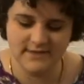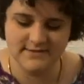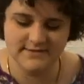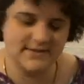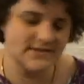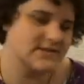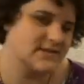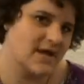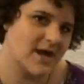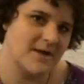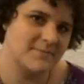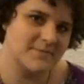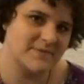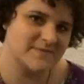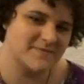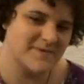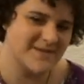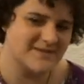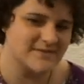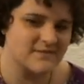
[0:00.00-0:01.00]
the top is
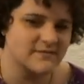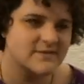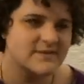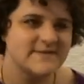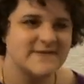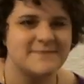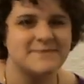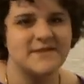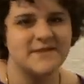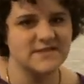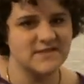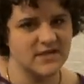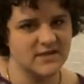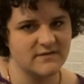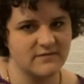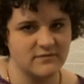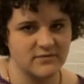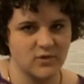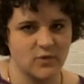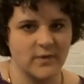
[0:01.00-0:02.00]
basically the same, doesn't
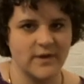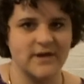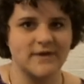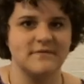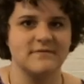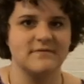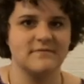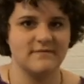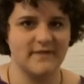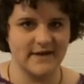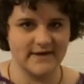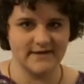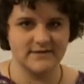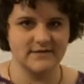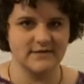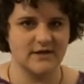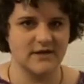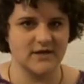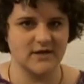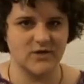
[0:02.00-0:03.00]
quite
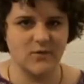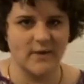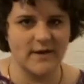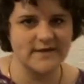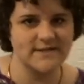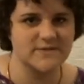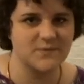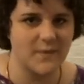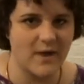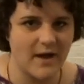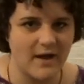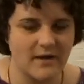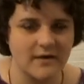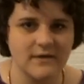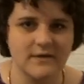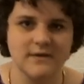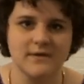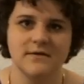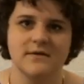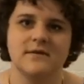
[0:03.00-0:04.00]
as
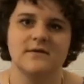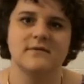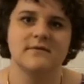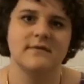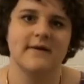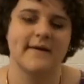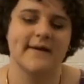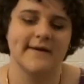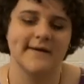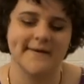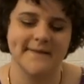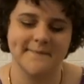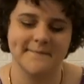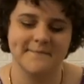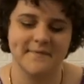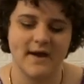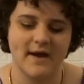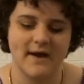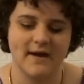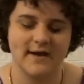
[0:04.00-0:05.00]
well
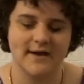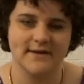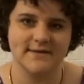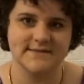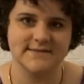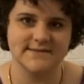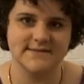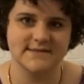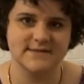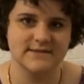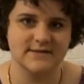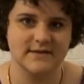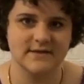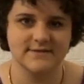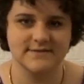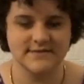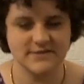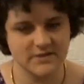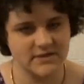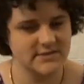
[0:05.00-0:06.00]
as the
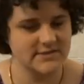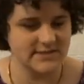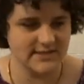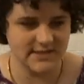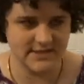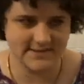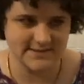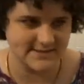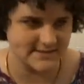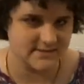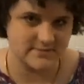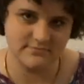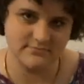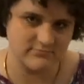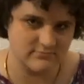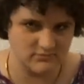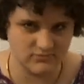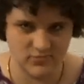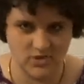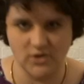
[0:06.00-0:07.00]
skirt does.
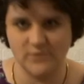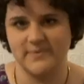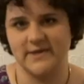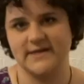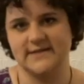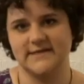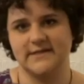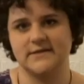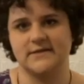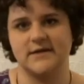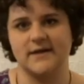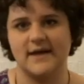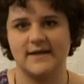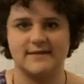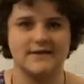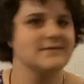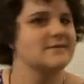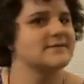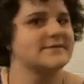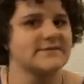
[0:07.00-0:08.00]
No big deal. I
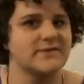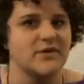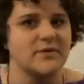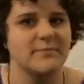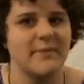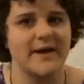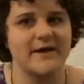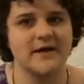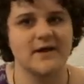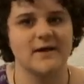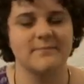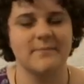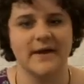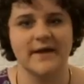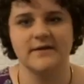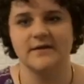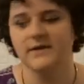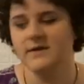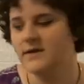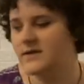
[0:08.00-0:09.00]
like the skirt better,
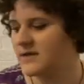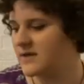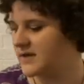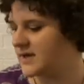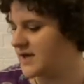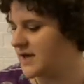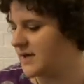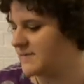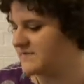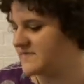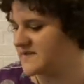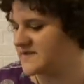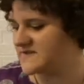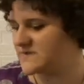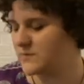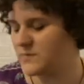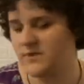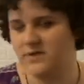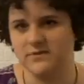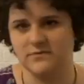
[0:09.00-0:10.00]
but this
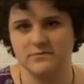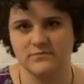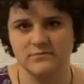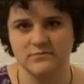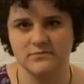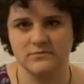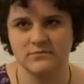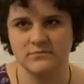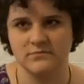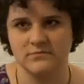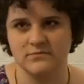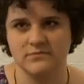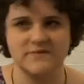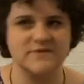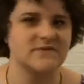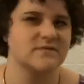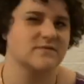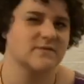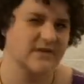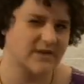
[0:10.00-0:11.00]
one was
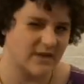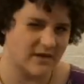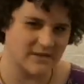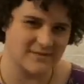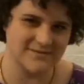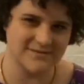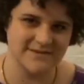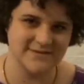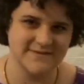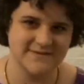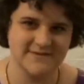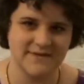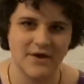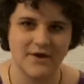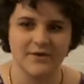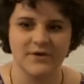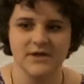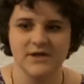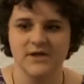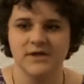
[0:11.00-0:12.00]
$3.
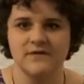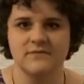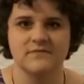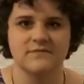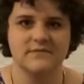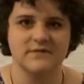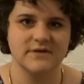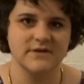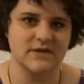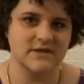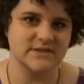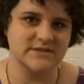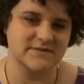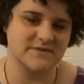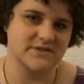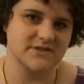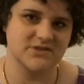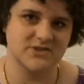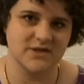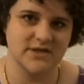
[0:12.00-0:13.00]
So $3 for
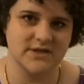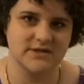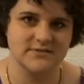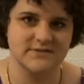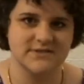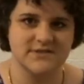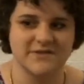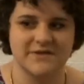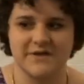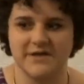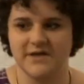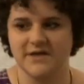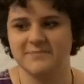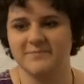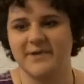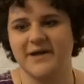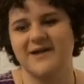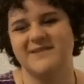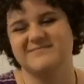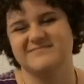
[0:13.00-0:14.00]
the shirt and skirt,
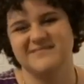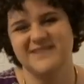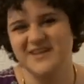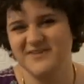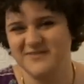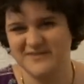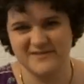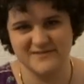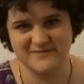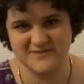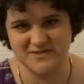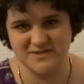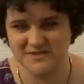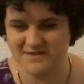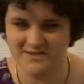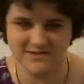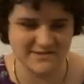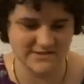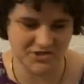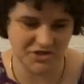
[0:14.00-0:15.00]
but even if it's just
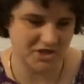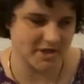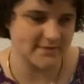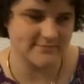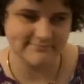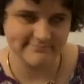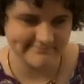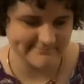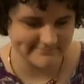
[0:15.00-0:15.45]
a skirt,